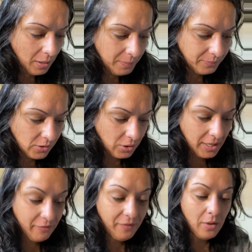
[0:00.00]
So they
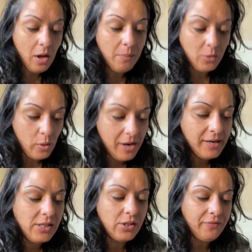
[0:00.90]
have
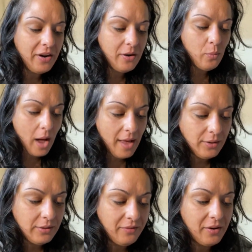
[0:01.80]
Aquarius is a very
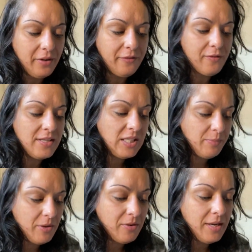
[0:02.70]
wild. They're very free
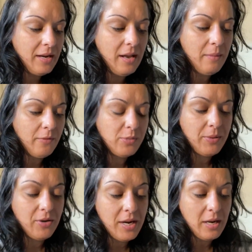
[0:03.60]
spirited
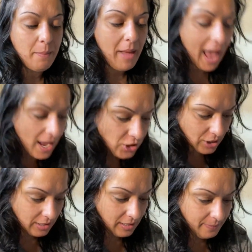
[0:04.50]
and
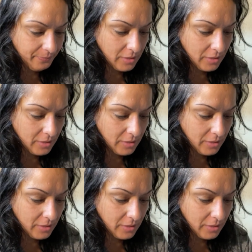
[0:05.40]
passionate,